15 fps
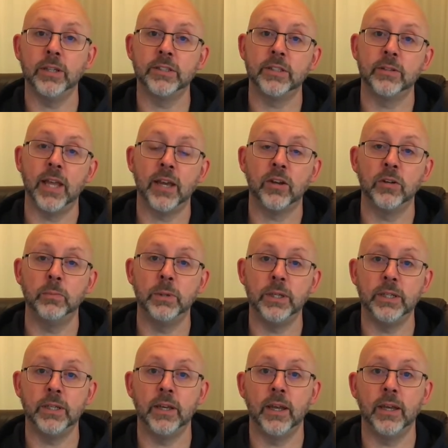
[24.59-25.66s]
So that could
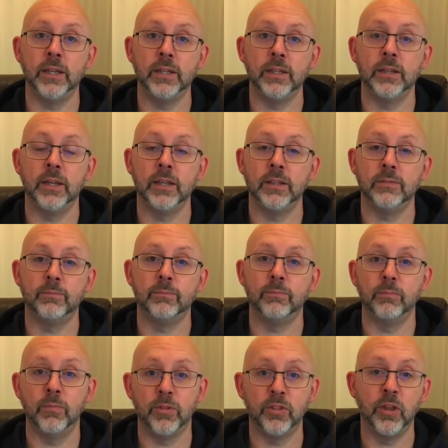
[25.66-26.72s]
be a
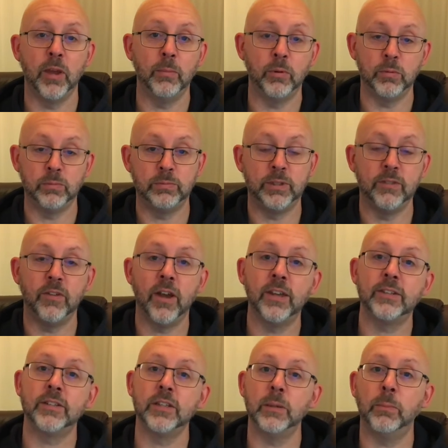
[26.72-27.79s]
thermal device
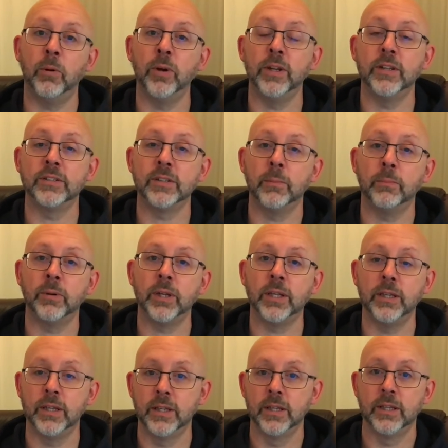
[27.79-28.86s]
that you point at
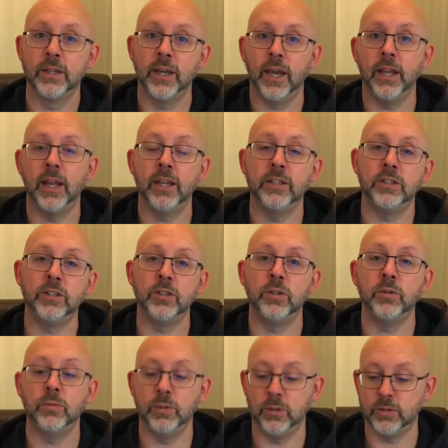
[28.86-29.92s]
somebody and
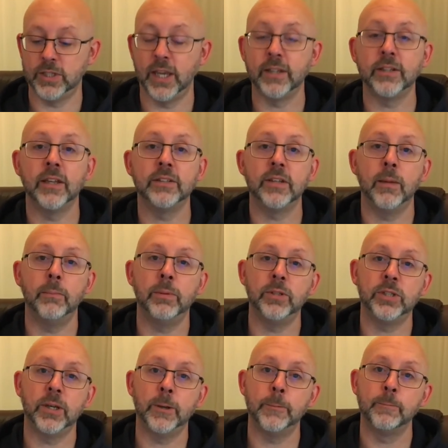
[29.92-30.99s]
you take their
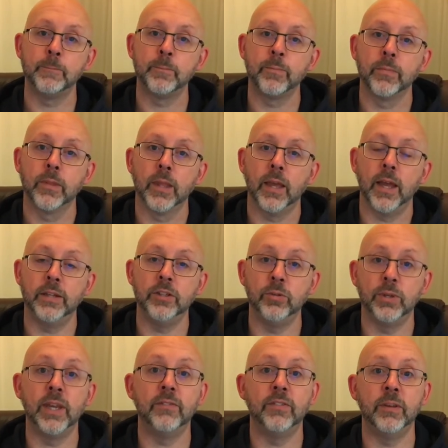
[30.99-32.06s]
temperature and you
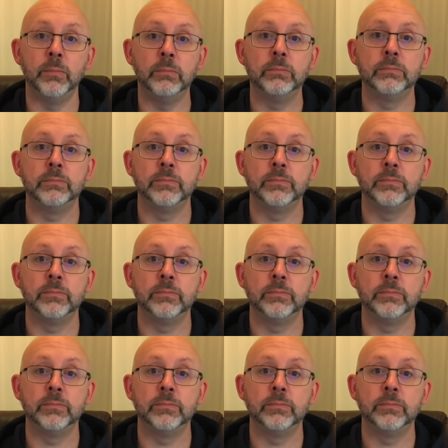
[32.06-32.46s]
give them,